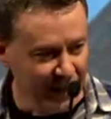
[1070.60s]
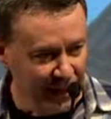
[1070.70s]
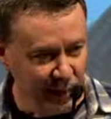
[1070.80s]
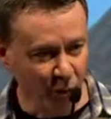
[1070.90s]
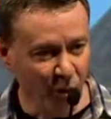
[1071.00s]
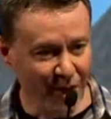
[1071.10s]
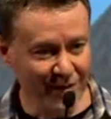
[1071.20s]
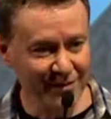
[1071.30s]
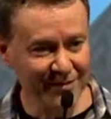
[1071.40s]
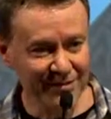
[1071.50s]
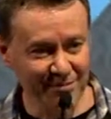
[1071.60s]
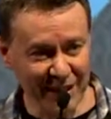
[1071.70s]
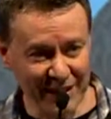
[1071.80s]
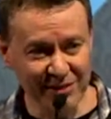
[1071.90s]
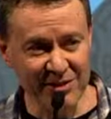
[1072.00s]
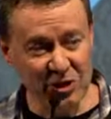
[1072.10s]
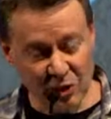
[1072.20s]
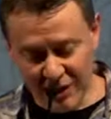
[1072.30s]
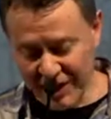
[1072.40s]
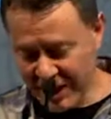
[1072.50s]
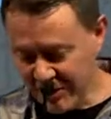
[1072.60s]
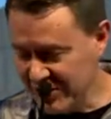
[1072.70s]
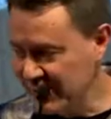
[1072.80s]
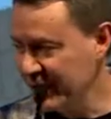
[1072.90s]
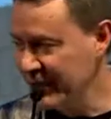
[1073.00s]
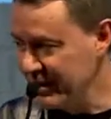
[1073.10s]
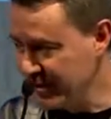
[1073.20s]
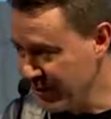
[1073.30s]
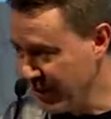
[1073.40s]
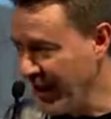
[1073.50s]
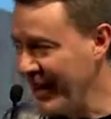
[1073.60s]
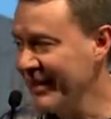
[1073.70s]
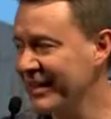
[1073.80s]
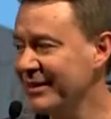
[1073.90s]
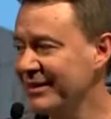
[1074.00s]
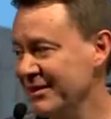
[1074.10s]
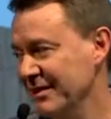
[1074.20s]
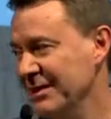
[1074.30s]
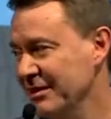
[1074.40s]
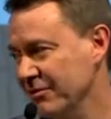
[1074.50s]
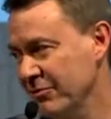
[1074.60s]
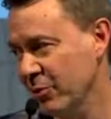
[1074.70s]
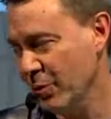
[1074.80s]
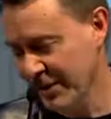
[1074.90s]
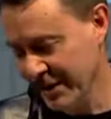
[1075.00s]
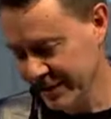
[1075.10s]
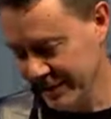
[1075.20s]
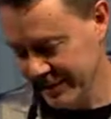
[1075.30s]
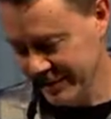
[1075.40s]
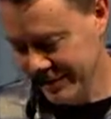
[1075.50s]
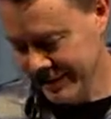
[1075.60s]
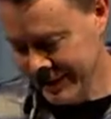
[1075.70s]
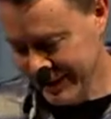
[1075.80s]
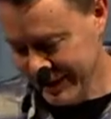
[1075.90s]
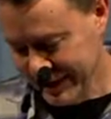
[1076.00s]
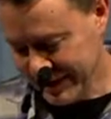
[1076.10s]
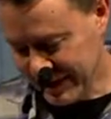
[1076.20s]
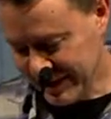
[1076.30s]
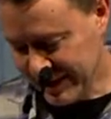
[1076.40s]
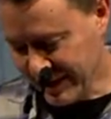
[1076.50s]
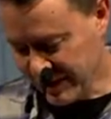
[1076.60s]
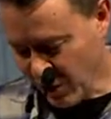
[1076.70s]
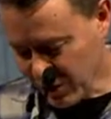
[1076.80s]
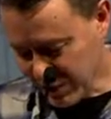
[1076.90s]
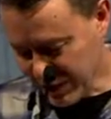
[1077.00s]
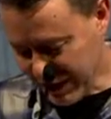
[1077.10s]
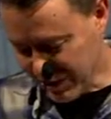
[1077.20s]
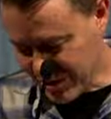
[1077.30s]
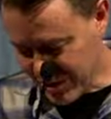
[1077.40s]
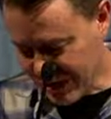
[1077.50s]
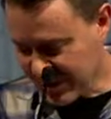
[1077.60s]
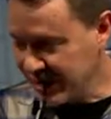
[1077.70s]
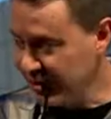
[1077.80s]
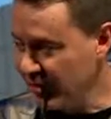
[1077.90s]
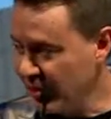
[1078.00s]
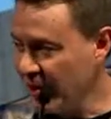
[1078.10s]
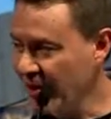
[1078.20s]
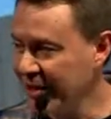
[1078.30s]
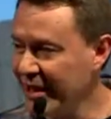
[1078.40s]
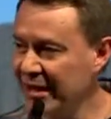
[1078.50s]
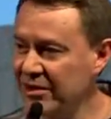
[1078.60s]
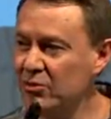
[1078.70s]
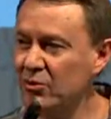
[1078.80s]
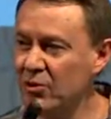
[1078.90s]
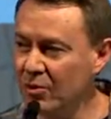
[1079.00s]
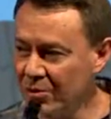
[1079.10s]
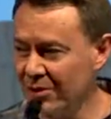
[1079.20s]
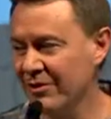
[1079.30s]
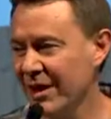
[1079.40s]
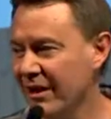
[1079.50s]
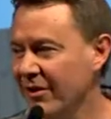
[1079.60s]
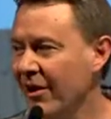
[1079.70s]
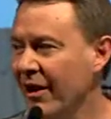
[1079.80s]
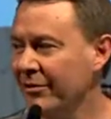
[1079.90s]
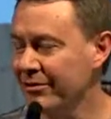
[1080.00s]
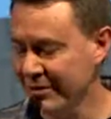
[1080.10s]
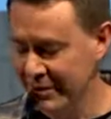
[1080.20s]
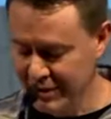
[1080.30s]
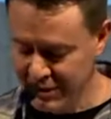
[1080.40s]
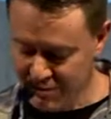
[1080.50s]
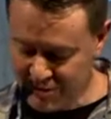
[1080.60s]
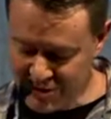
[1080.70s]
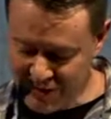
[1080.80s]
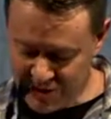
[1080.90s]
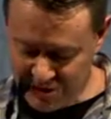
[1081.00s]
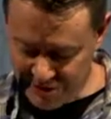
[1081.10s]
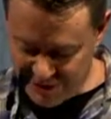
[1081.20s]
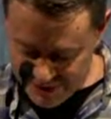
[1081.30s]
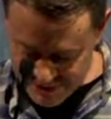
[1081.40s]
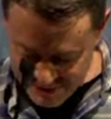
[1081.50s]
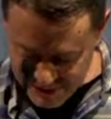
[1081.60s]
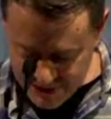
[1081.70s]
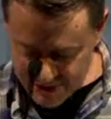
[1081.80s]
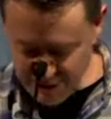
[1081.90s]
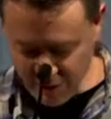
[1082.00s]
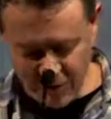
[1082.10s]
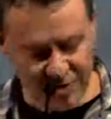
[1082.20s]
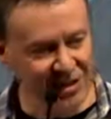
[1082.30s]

And what Peter is doing here is really defining sin for us. You see, sin is ultimately rejection of God as ruler of our life, rejection of his Son, the Lord